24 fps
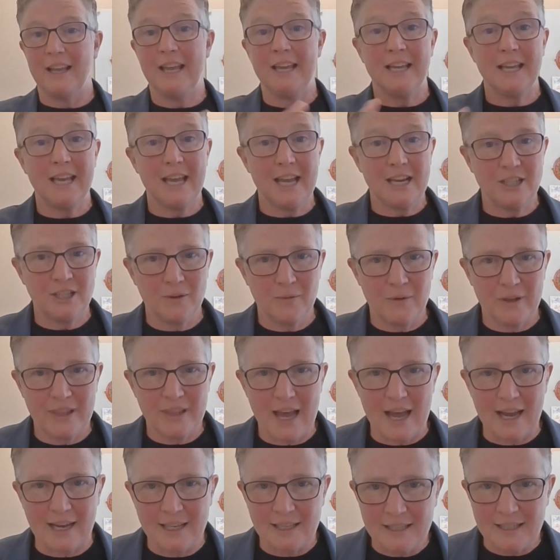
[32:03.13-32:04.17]
engaging
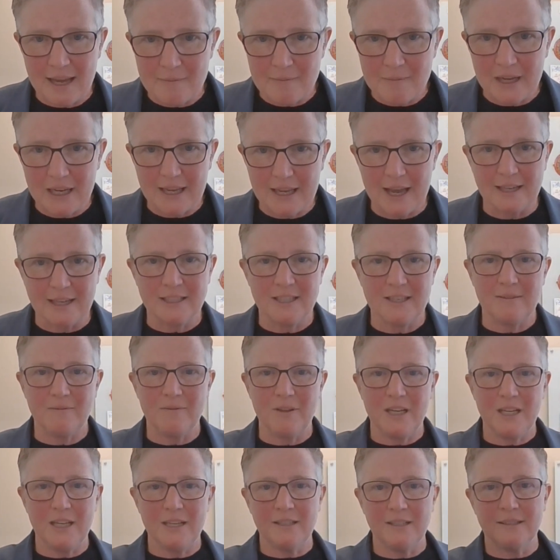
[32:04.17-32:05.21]
with academic
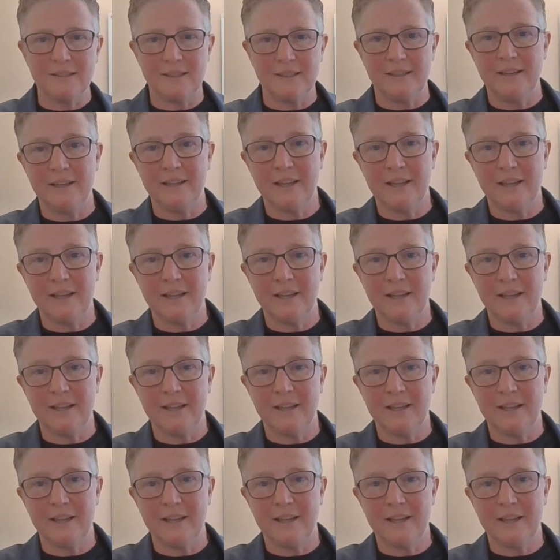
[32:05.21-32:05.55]
activities,